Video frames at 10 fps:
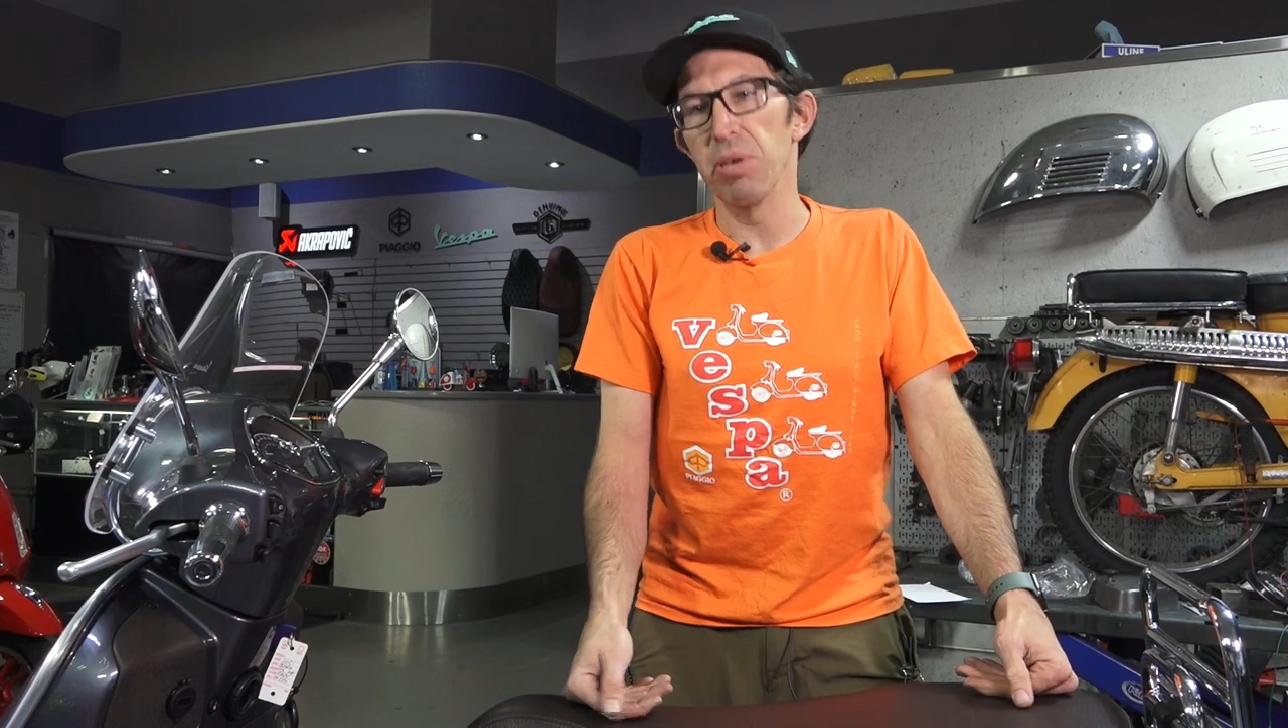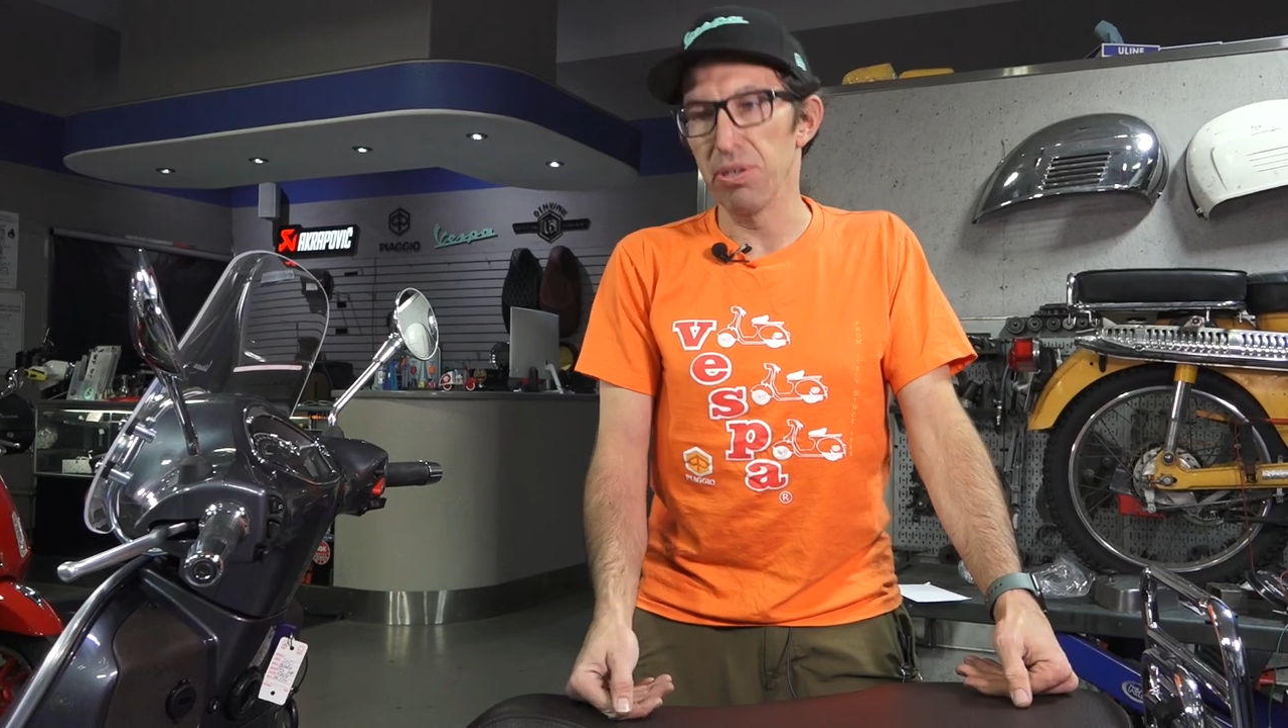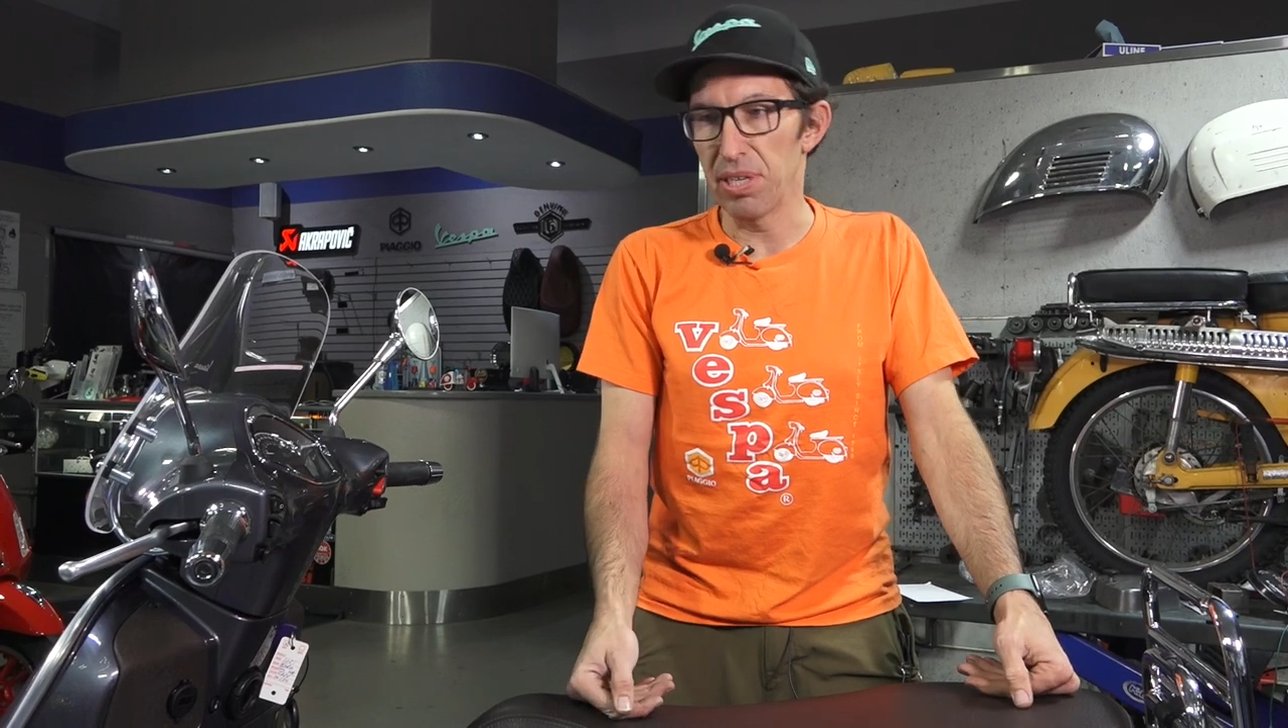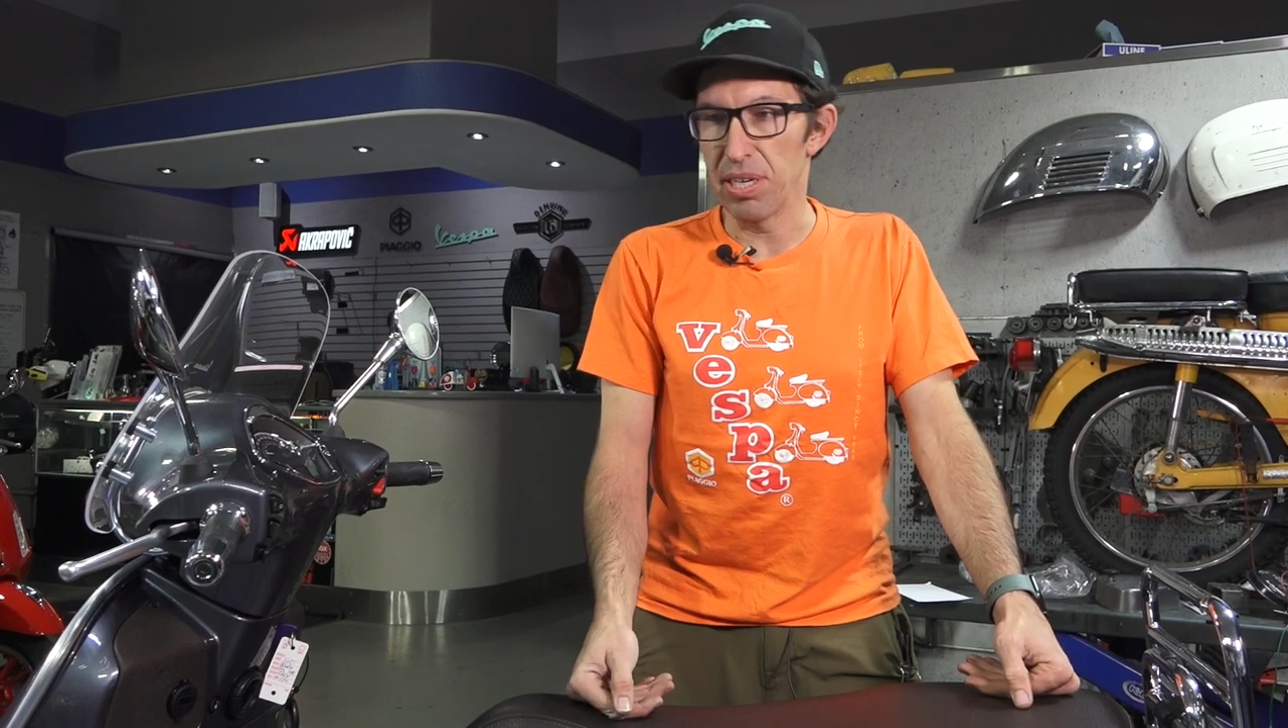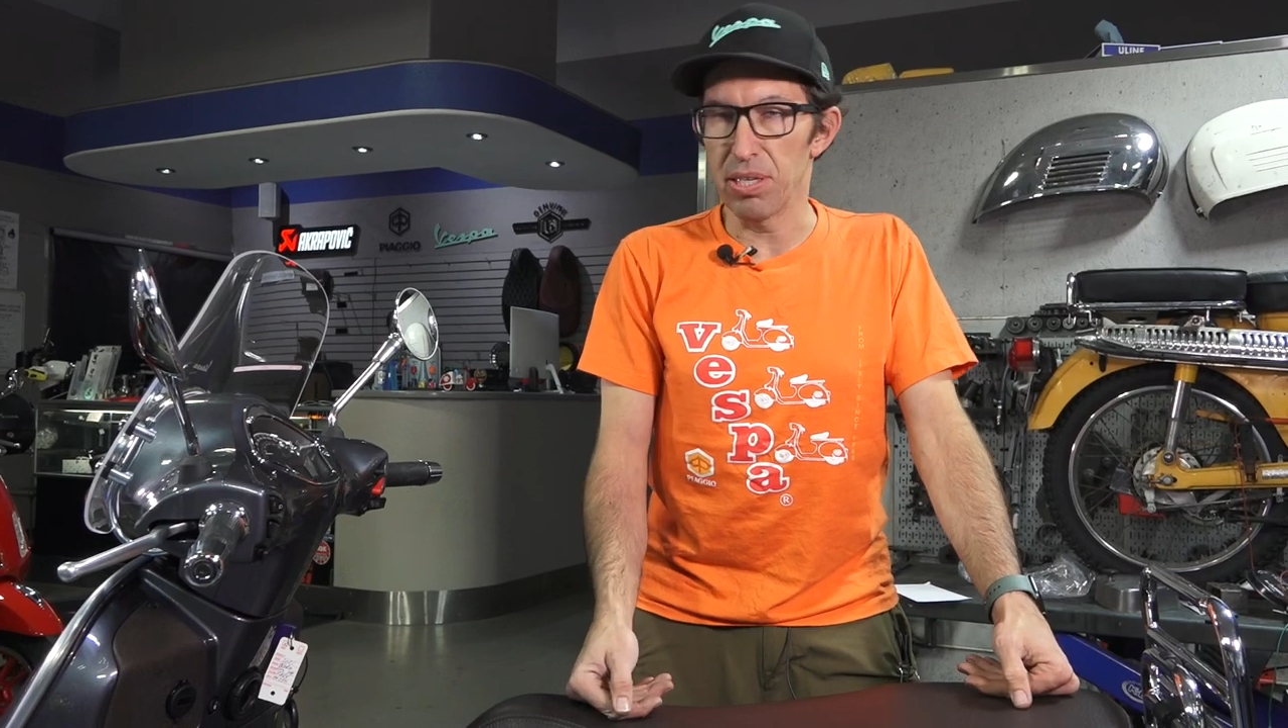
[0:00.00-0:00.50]

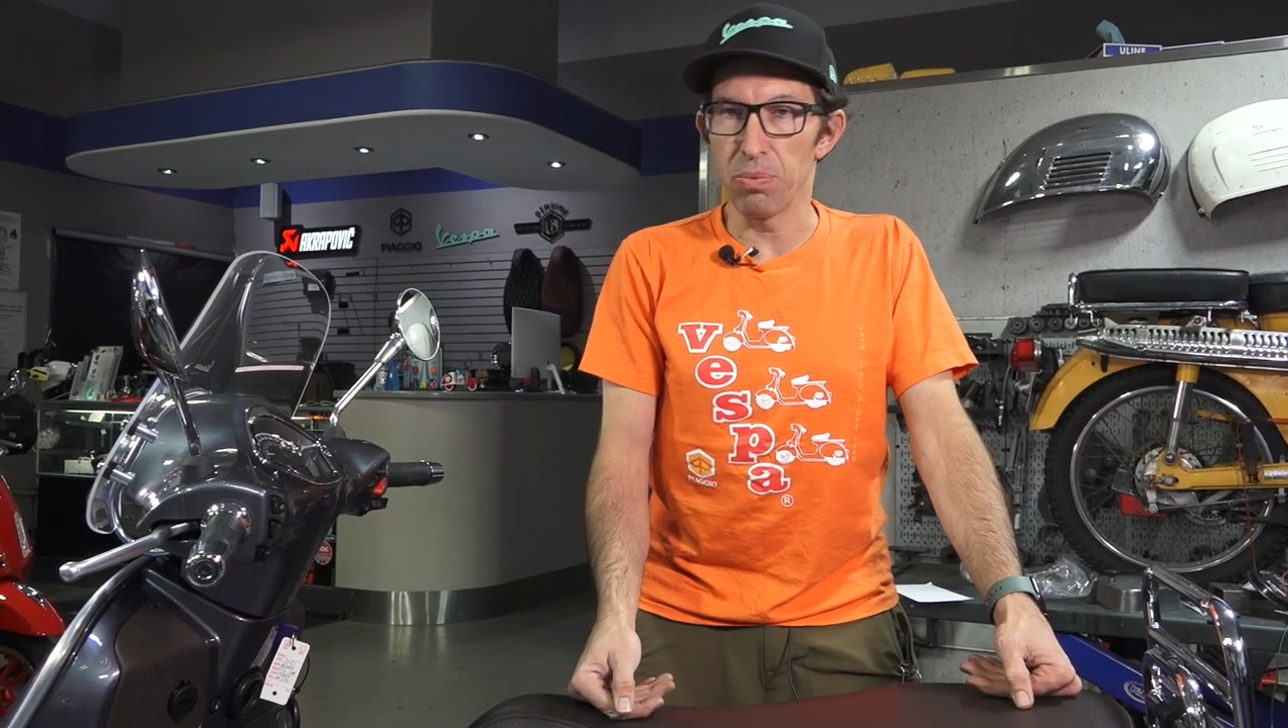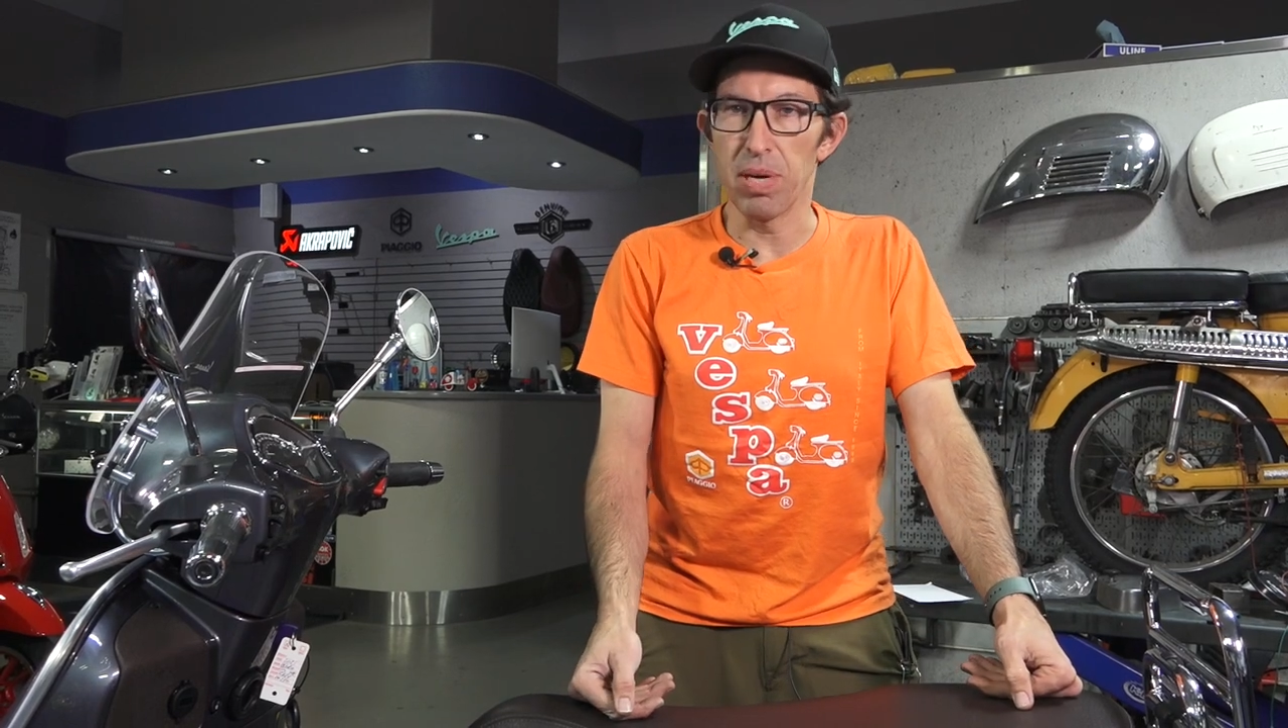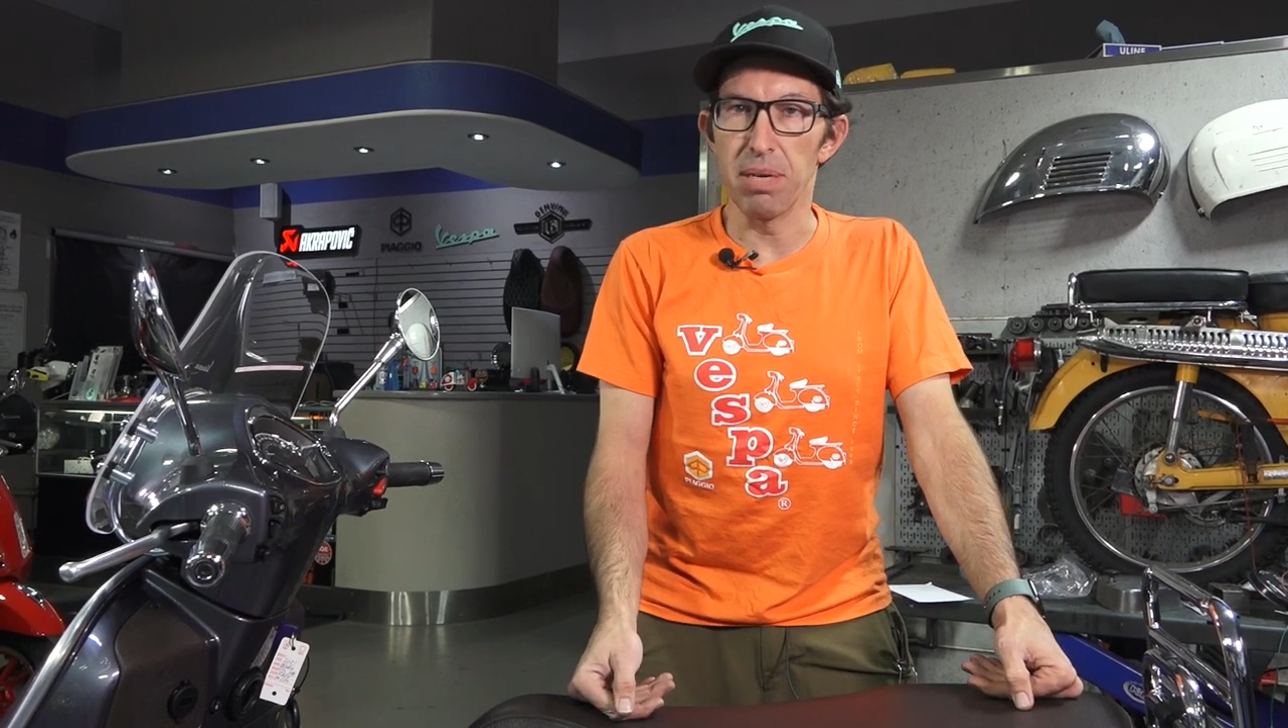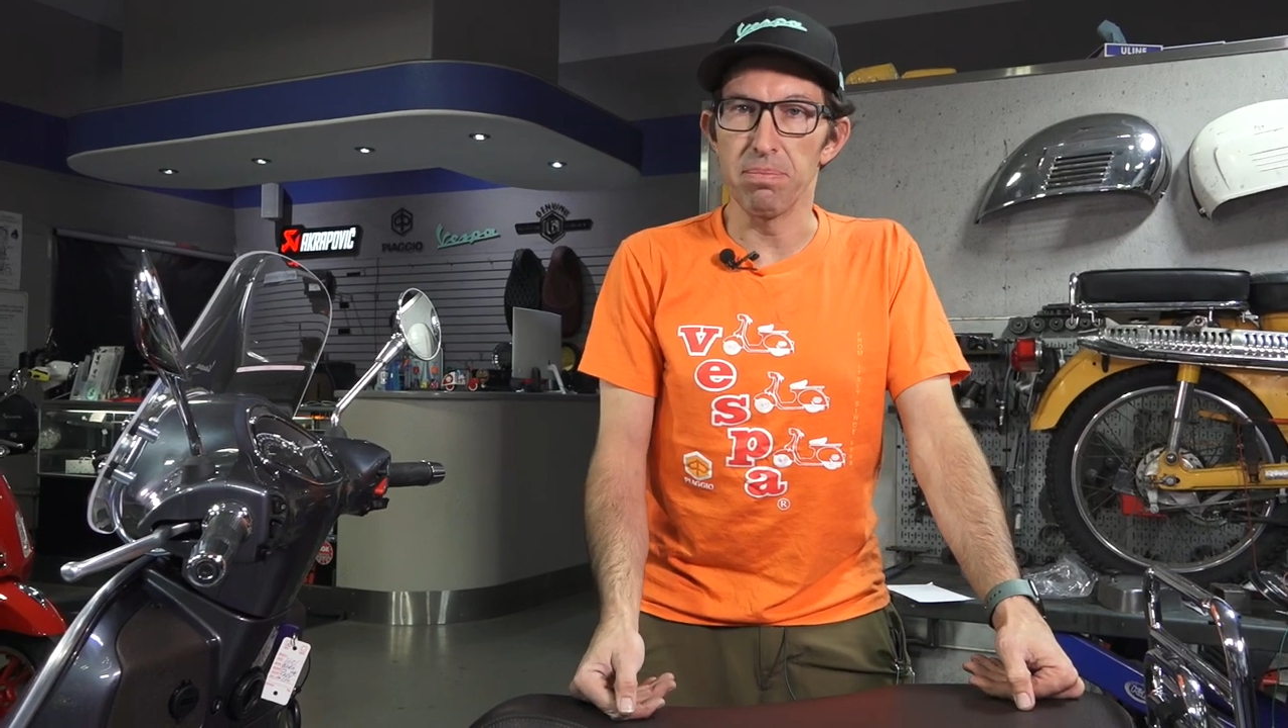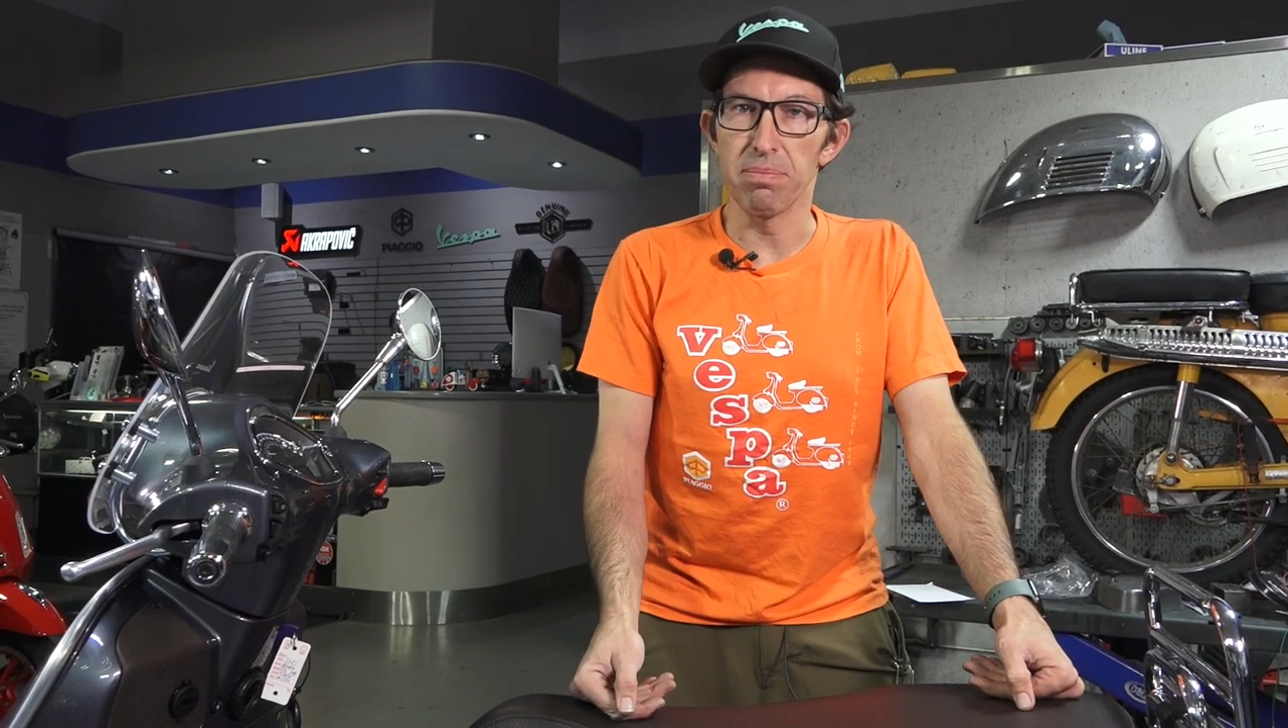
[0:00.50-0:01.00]
built in as
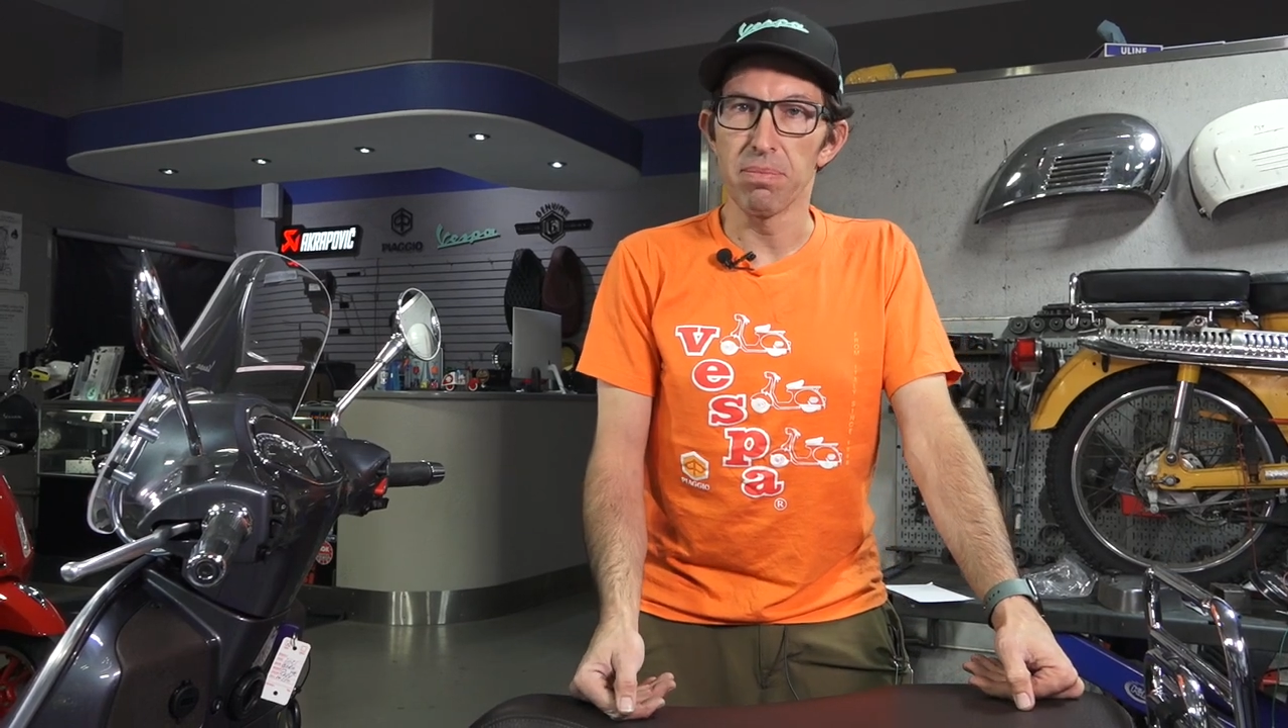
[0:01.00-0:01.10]
well.